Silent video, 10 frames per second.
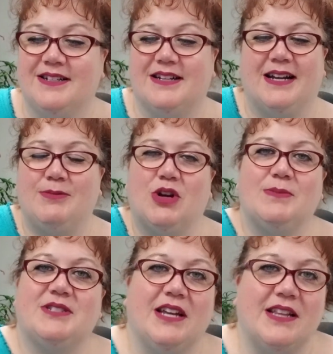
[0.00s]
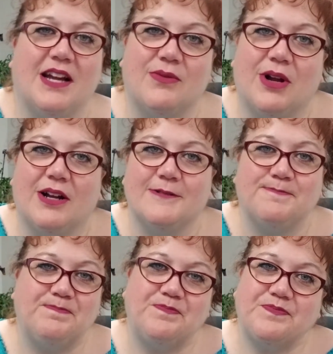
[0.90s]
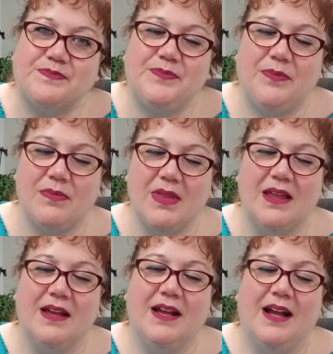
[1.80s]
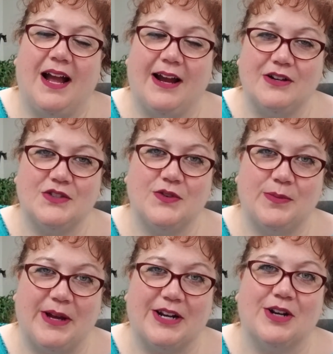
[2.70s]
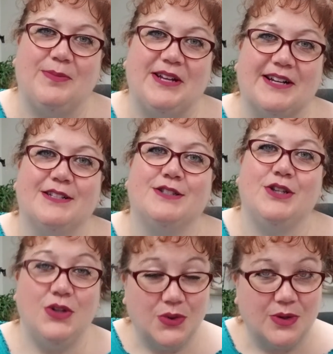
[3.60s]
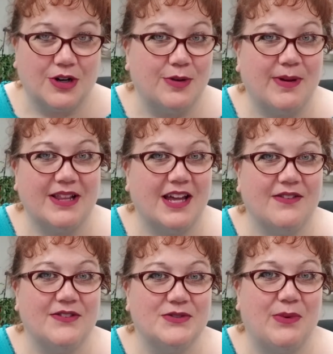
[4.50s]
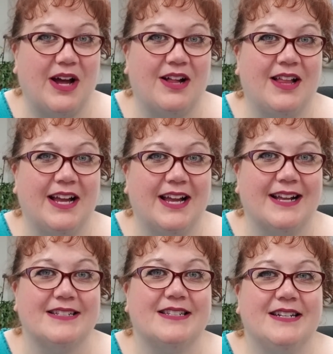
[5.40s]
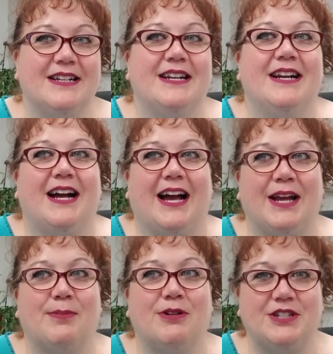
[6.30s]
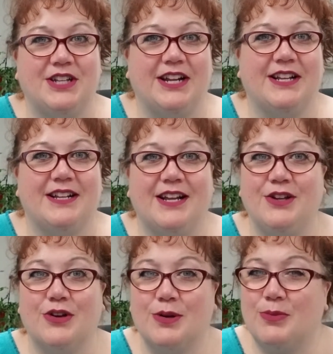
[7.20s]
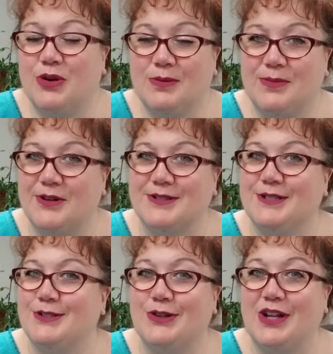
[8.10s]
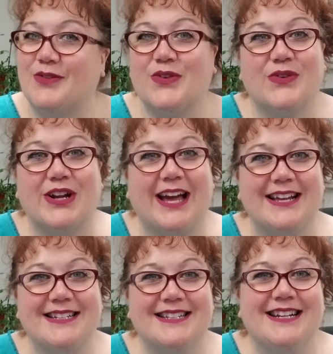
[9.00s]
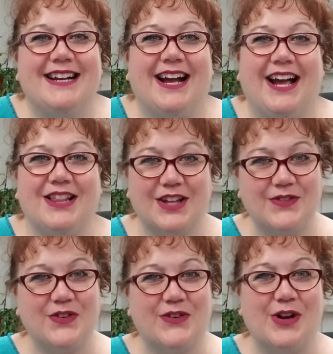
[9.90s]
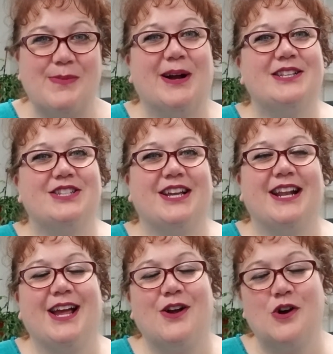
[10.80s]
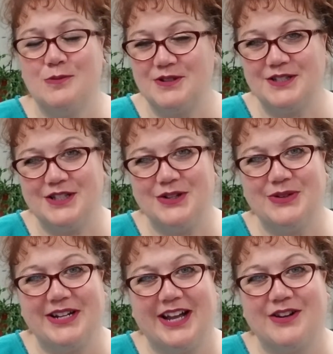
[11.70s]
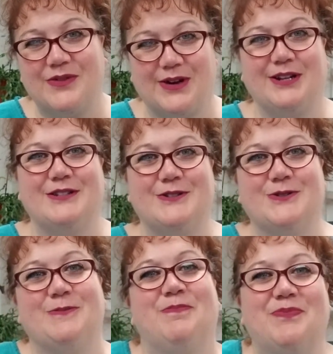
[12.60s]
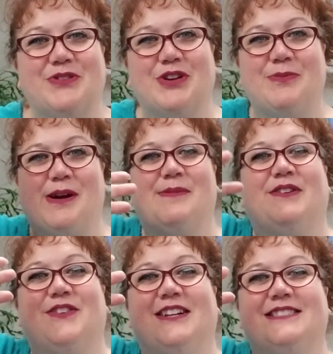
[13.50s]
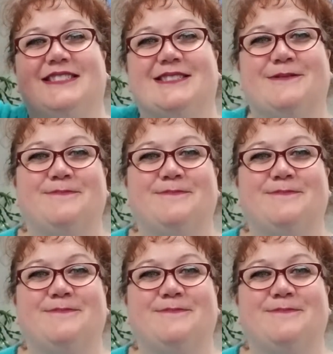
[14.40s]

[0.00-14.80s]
I know I'm saying that wrong. I always feel better because you are in my life as well. And I appreciate it. And you're an important person. Don't ever forget it. I love you very much. And I hope to see you again very soon. Goodbye, my friends.